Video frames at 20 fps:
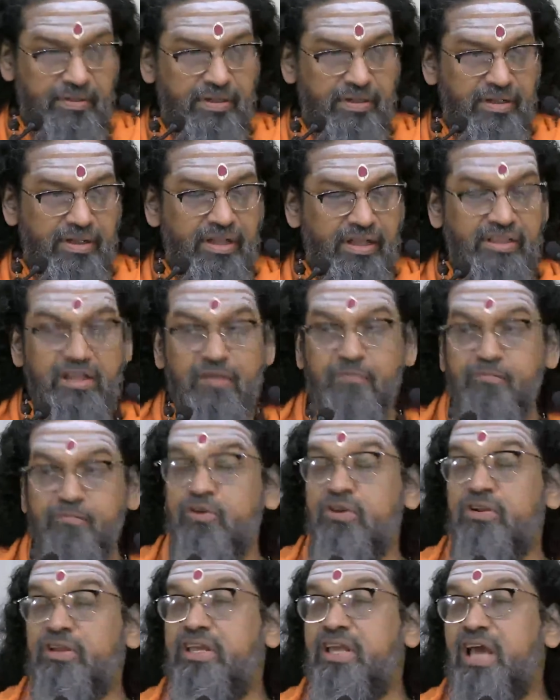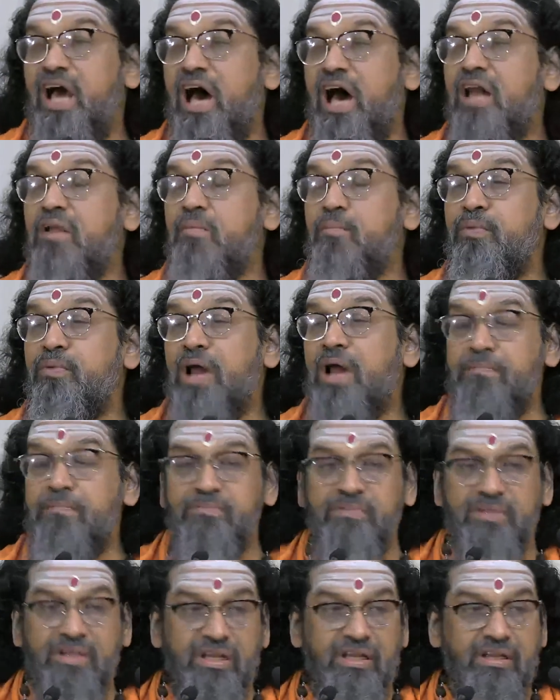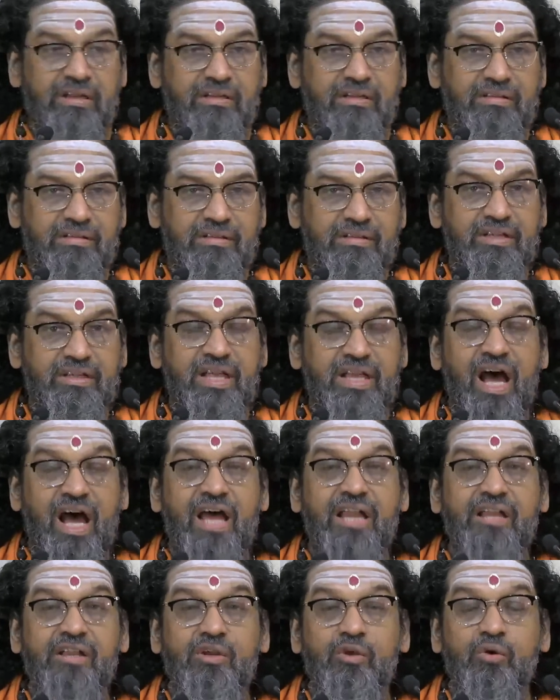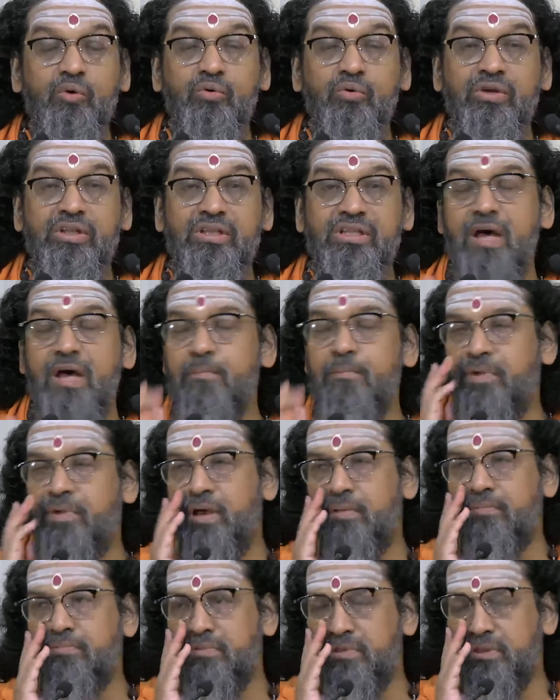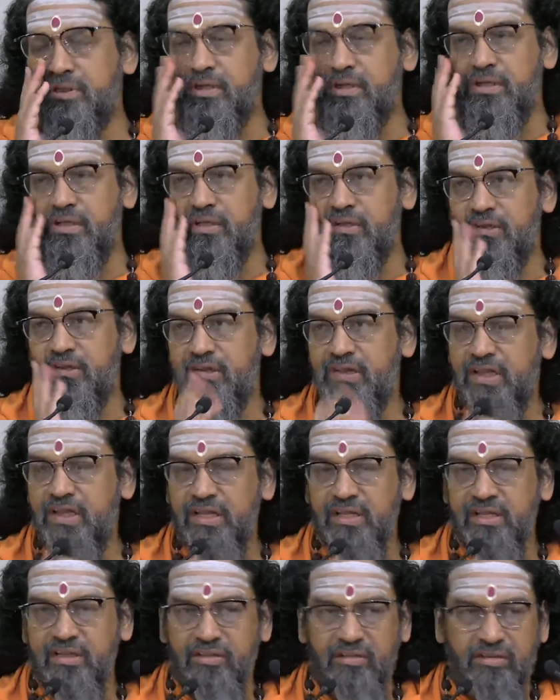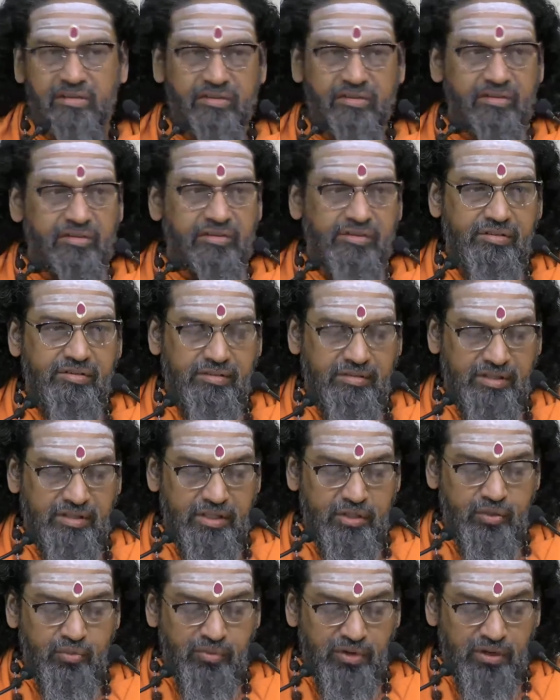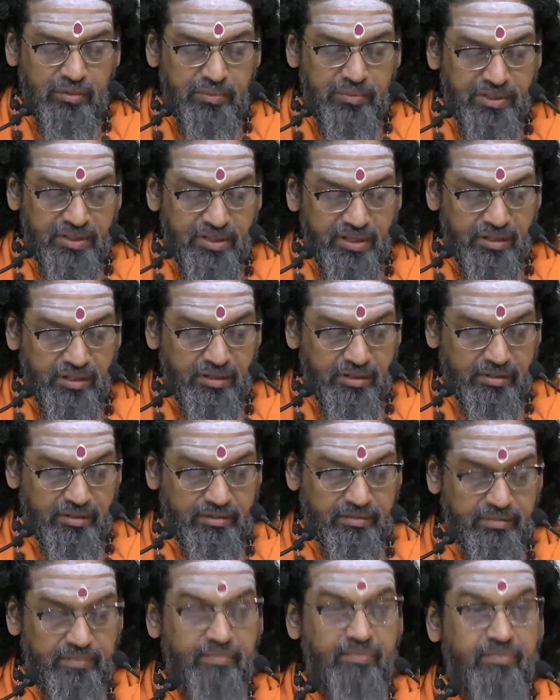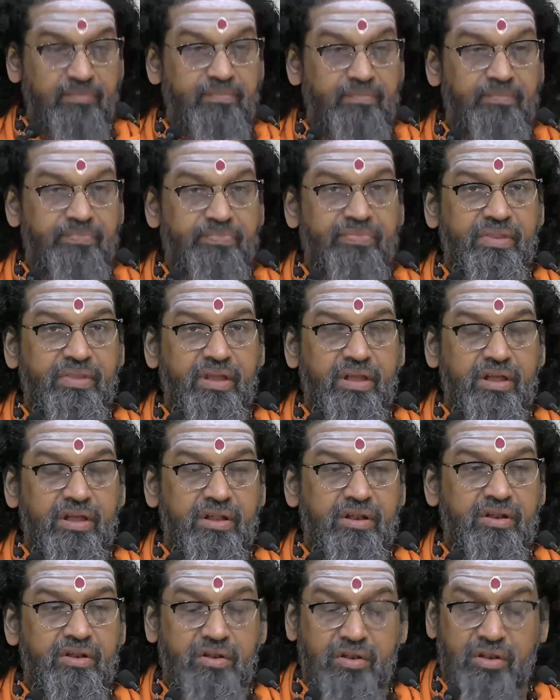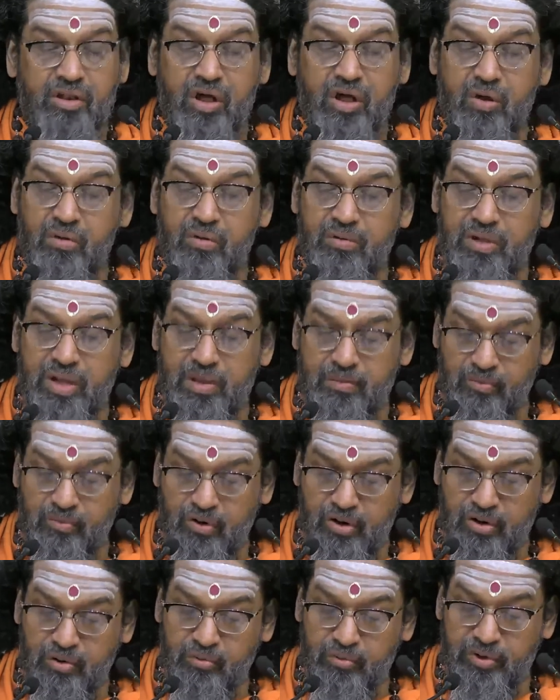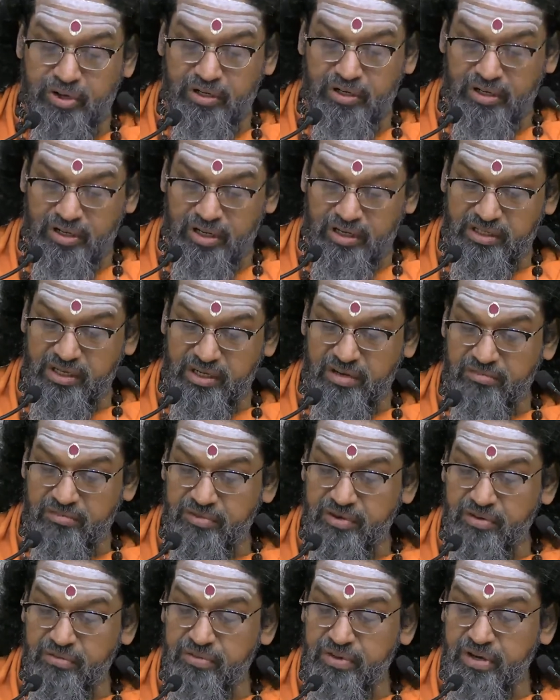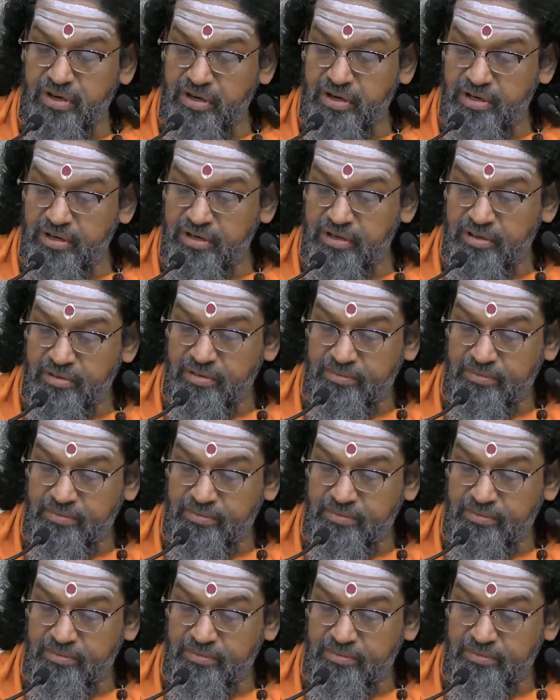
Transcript: Therefore, Gyan Prapti, Gyan Yogita Prapti, this will be there. Now, I am not going each and every word.